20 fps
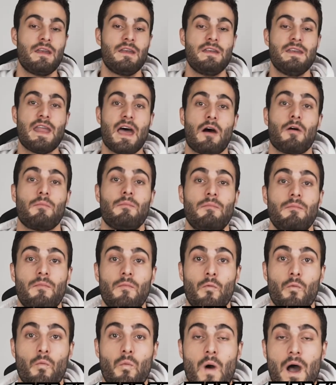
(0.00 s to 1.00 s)
Now,
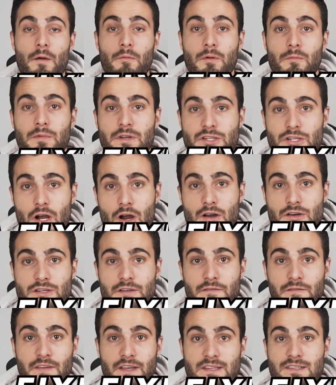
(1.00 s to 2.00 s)
why would we charge a
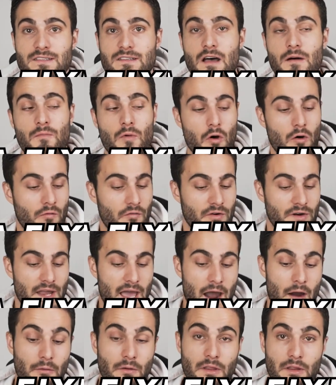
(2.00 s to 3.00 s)
fixed sum over an
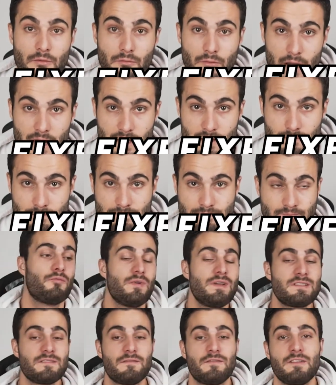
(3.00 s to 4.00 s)
hourly rate? The
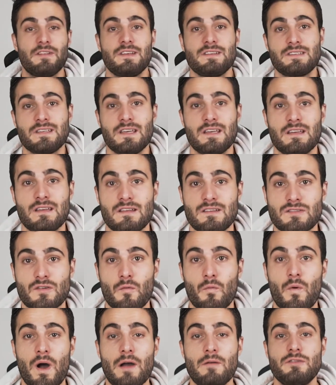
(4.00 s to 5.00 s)
reason for this is,
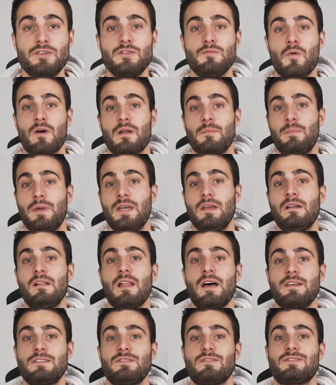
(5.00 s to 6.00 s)
why would you want to
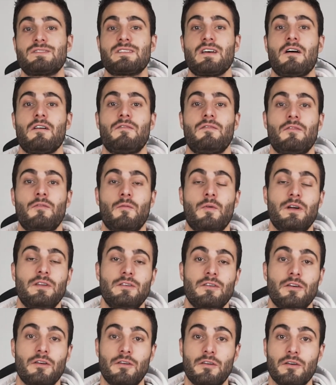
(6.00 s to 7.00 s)
penalize yourself when
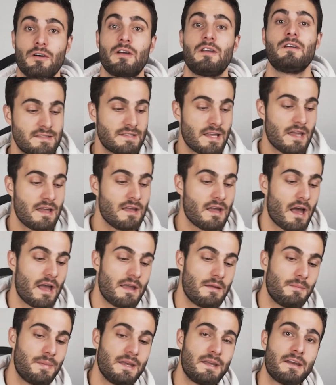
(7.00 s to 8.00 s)
you're good? Say
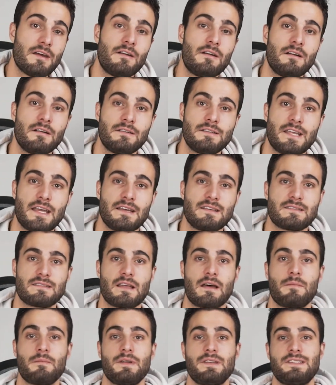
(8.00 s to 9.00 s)
a beginner takes
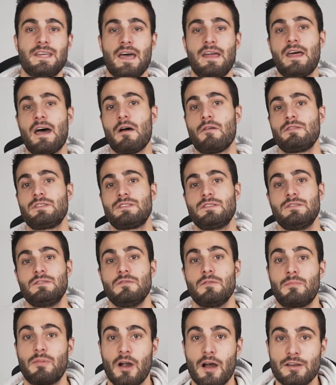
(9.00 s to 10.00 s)
them 10 hours to do
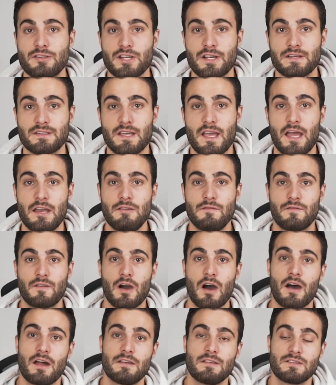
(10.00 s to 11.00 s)
a project, and you've
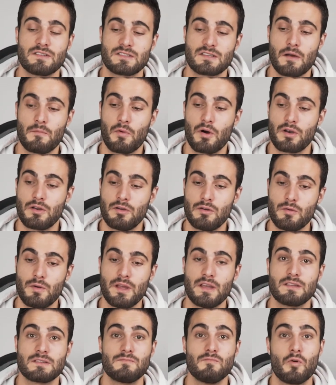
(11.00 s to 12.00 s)
got someone who
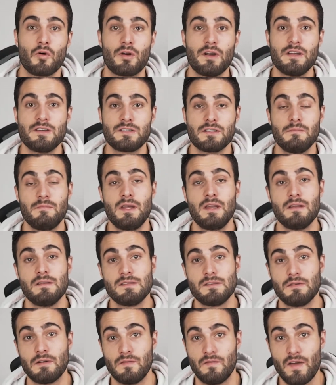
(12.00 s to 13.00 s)
is more intermediate
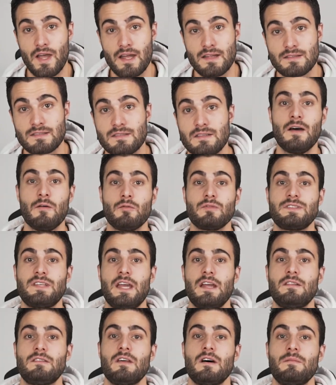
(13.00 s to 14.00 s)
to advanced that will
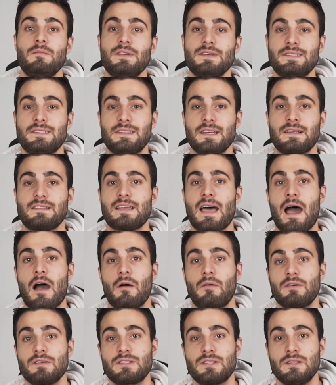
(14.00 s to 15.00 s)
take them 6
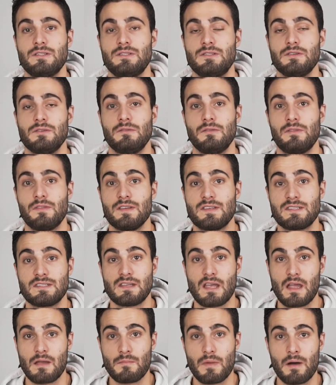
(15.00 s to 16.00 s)
hours to do the
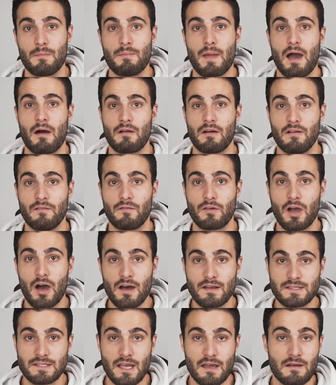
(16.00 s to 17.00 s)
same amount of
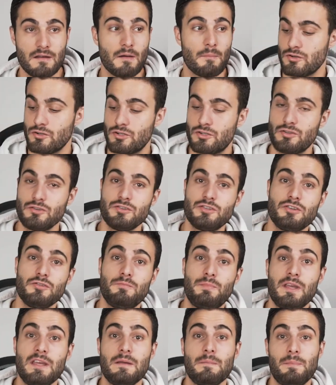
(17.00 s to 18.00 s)
content. Should you
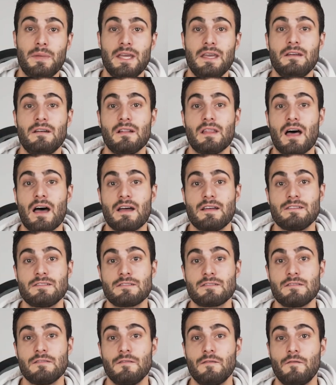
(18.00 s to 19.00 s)
be
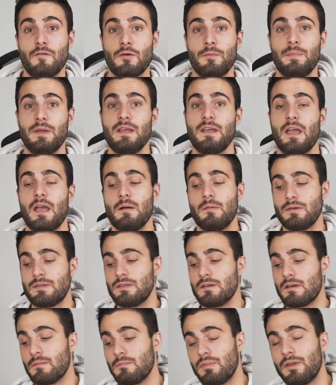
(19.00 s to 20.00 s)
penalized for being able
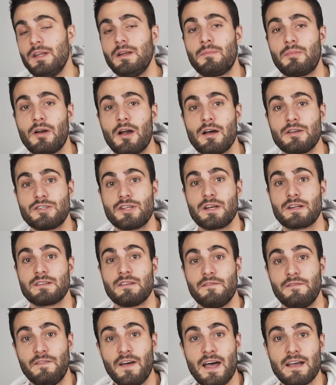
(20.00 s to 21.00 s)
to complete a project
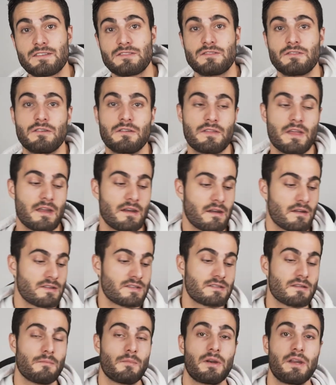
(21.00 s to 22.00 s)
faster than
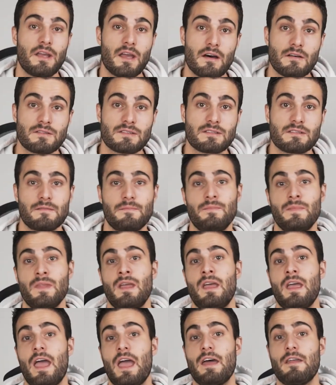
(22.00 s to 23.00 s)
somebody else?
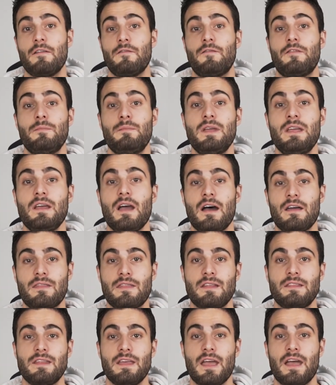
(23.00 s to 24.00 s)
And for me, I
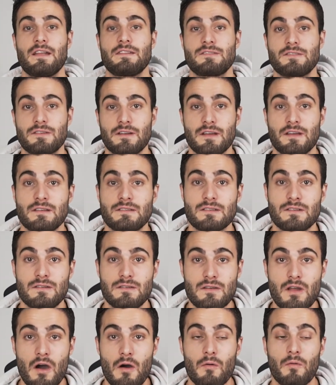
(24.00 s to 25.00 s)
think the answer is
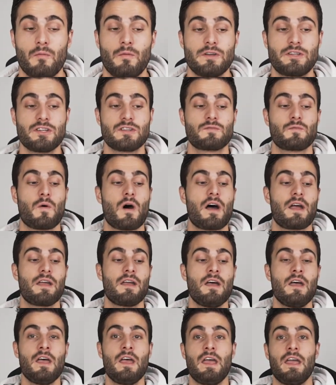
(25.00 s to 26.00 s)
no, which is why
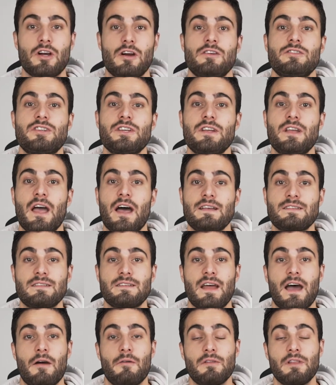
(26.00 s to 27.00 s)
charging as
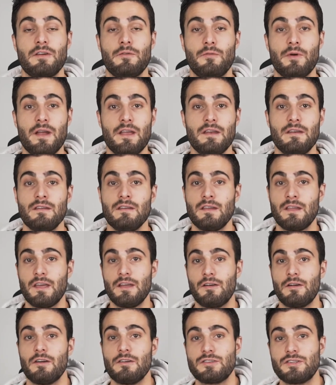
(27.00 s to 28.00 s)
an hourly rate
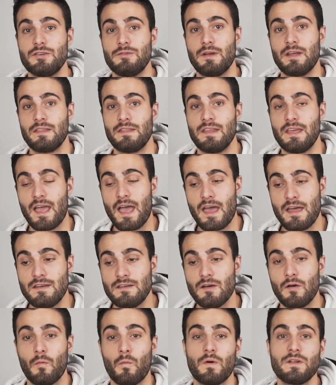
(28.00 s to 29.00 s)
can hurt you in the
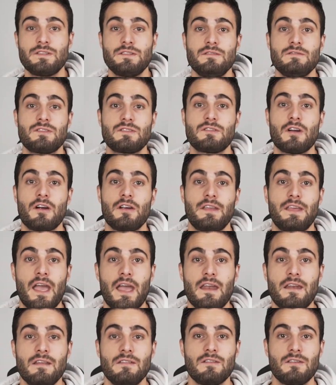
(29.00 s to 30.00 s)
end once you start
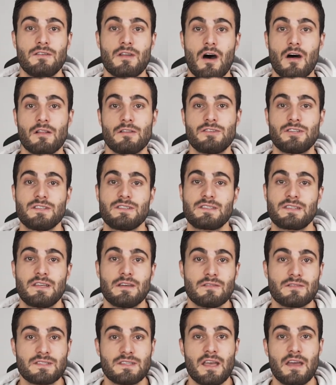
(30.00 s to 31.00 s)
gaining the knowledge and
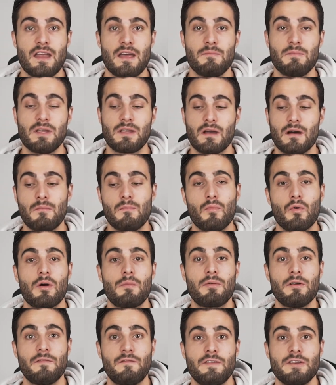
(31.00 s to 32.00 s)
skill set and become more
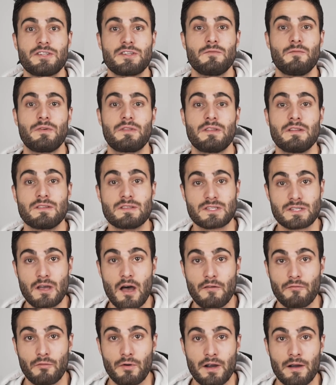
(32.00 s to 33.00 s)
proficient within
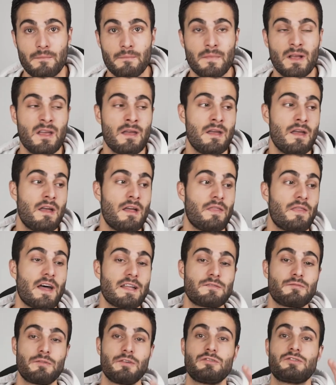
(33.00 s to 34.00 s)
software.
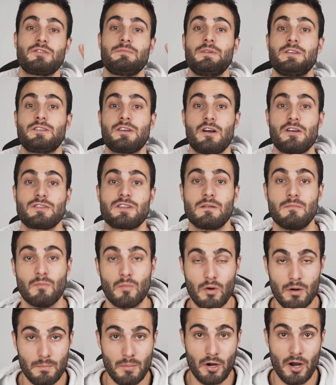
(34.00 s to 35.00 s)
That's where you should be charging
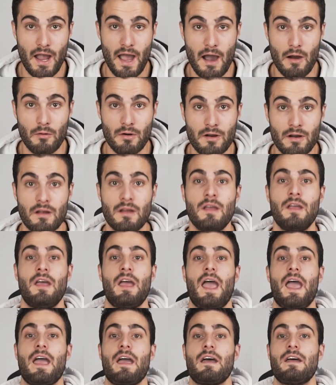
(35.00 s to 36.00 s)
more per hour
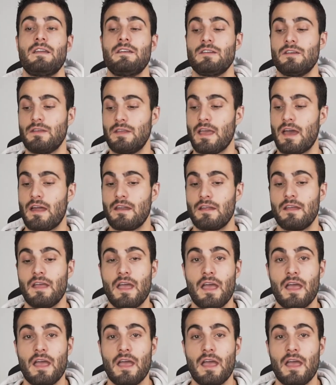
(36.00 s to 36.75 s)
and getting